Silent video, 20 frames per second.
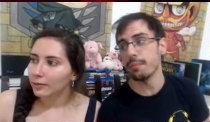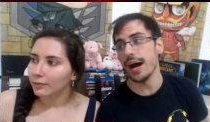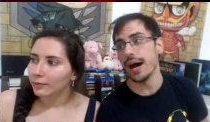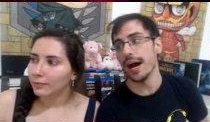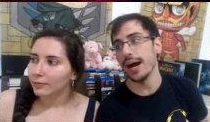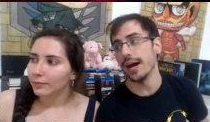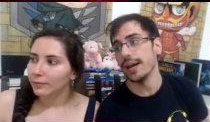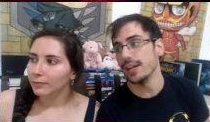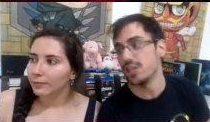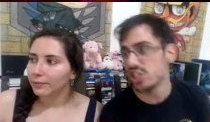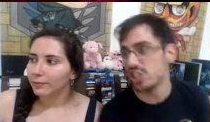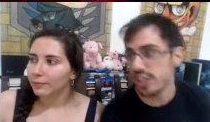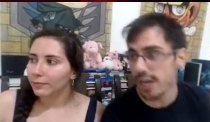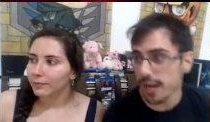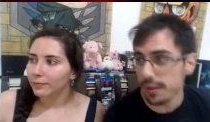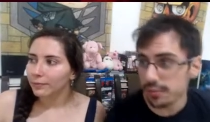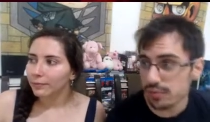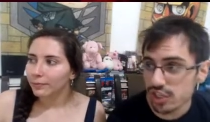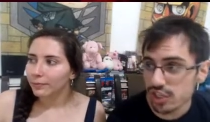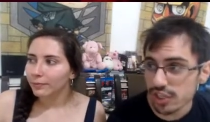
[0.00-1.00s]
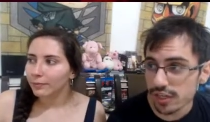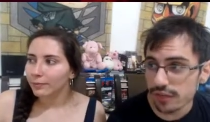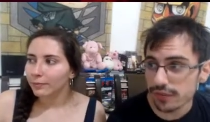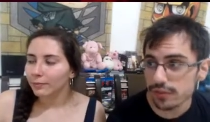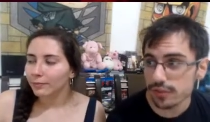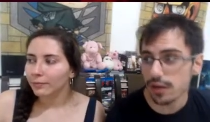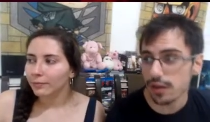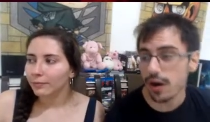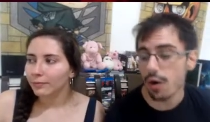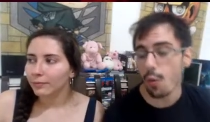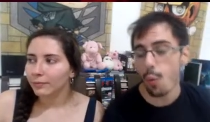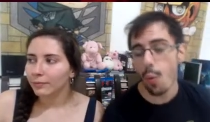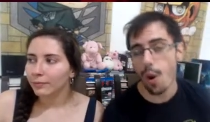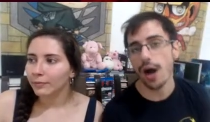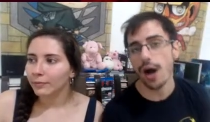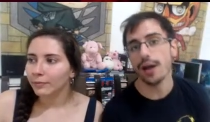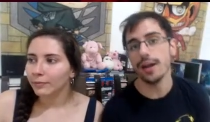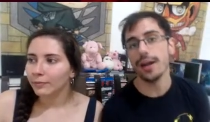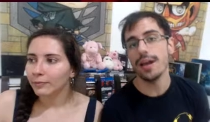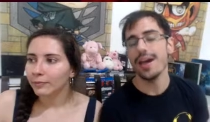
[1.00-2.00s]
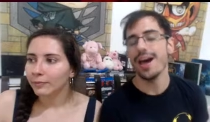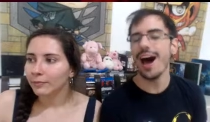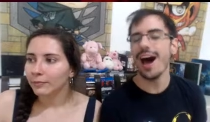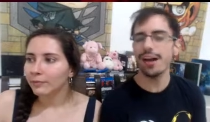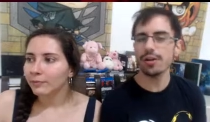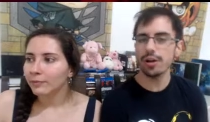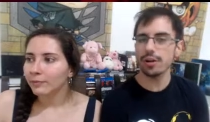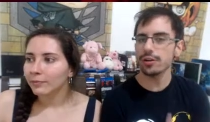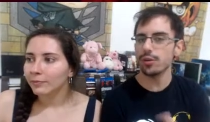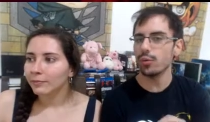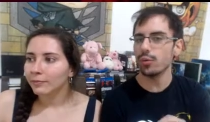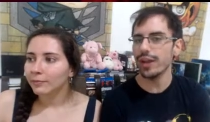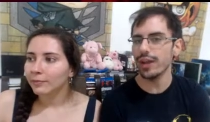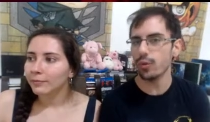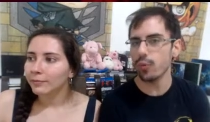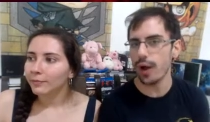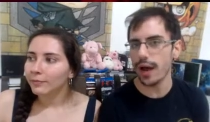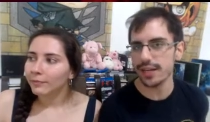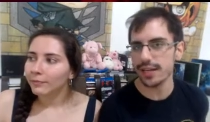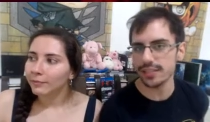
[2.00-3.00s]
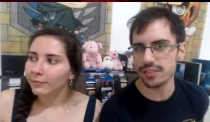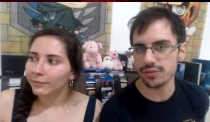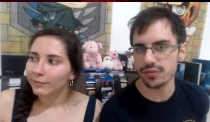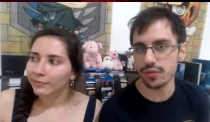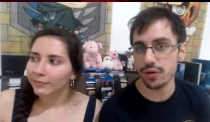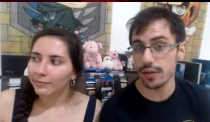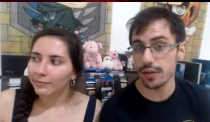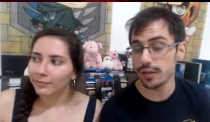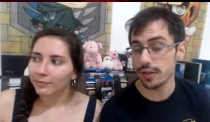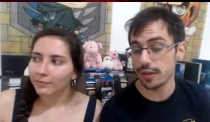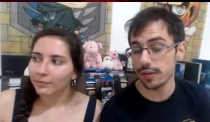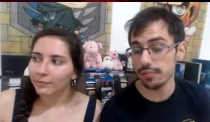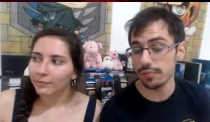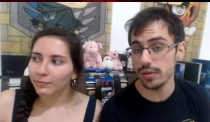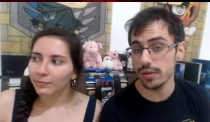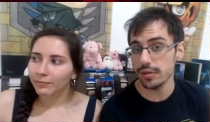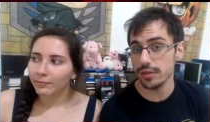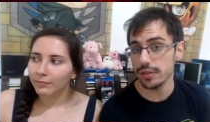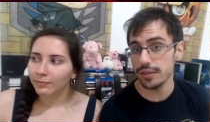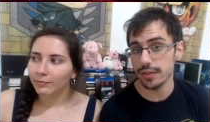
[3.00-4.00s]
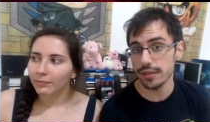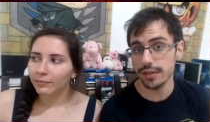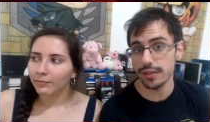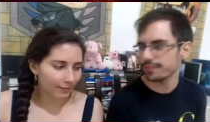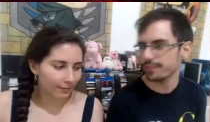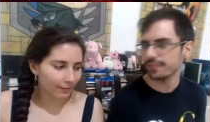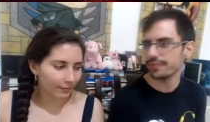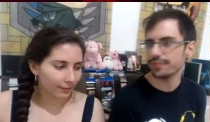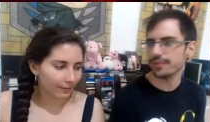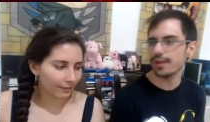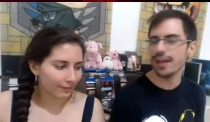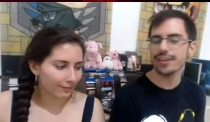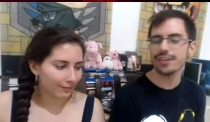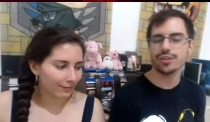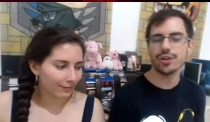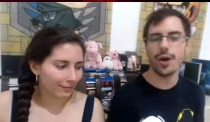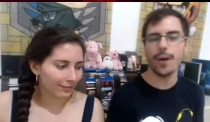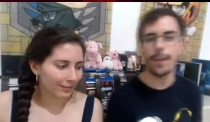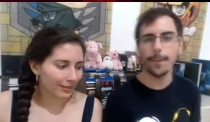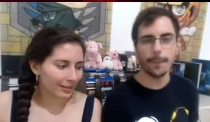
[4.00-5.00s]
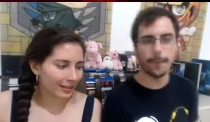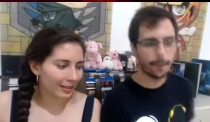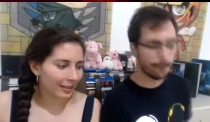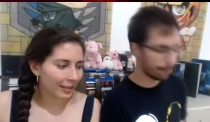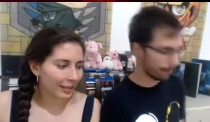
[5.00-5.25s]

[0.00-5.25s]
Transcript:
Speaker 1: by Shapeshifter 1, another request from the community. So let's go!